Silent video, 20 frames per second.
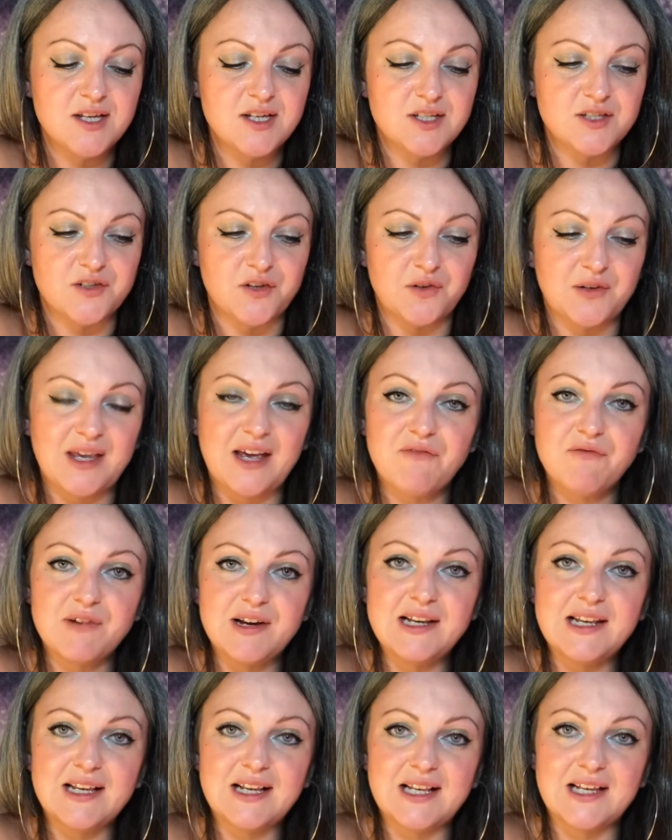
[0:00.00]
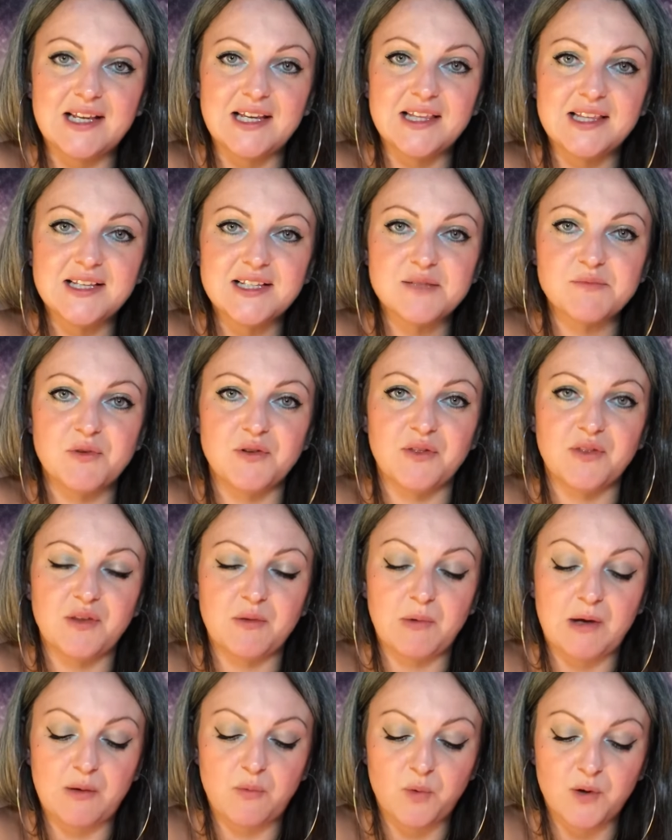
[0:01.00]
So get really clear this month
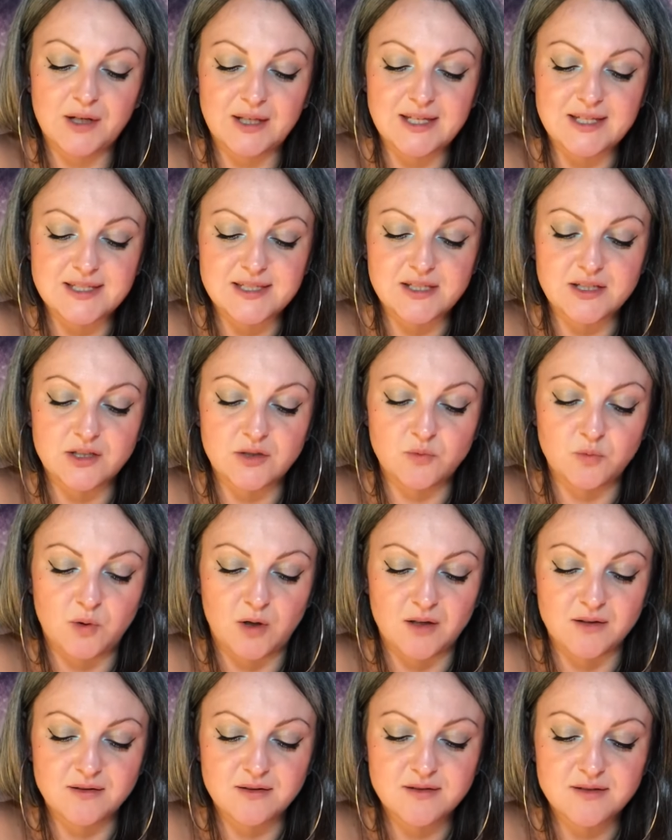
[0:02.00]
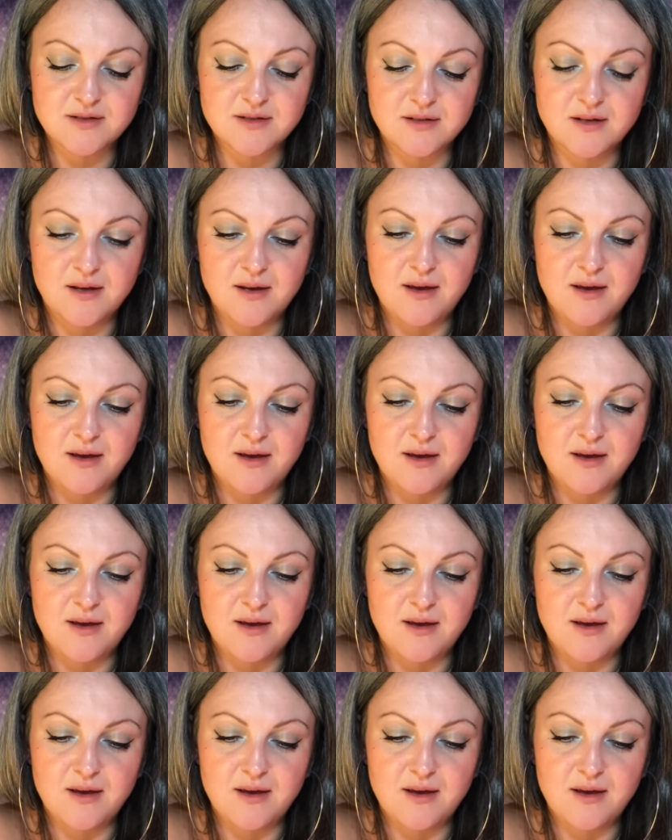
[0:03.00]
about what it is that you want.